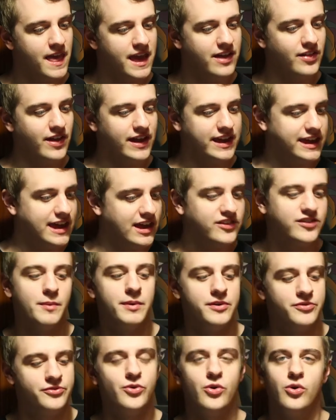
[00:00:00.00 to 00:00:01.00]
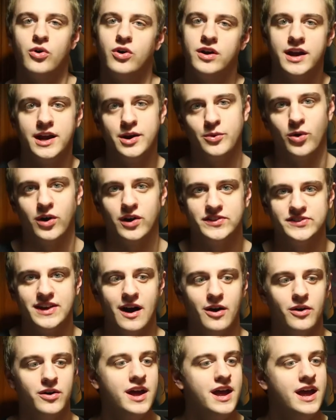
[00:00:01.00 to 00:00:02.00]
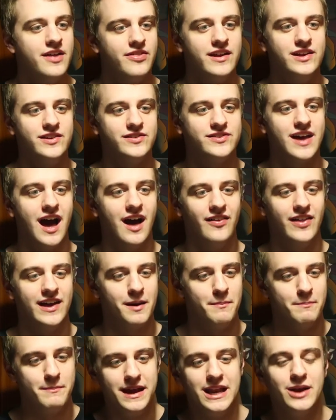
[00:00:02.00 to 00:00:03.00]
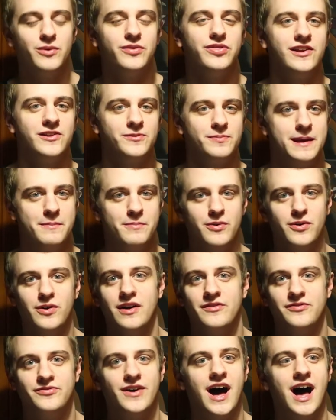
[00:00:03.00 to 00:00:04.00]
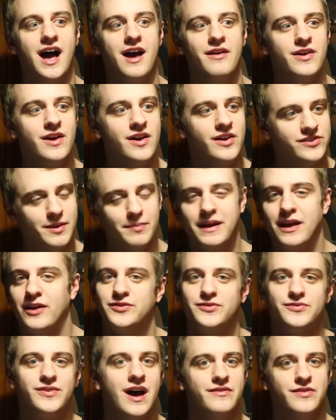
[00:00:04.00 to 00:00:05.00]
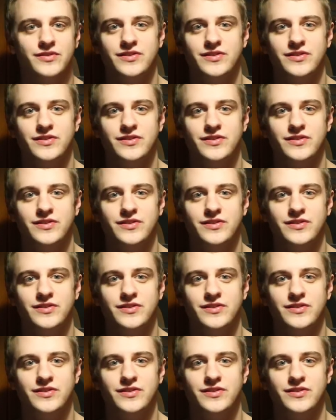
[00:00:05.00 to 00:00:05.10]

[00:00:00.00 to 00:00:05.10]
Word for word: he like gets up at four and works out. Then he's got like a meeting with these people at five, something else at five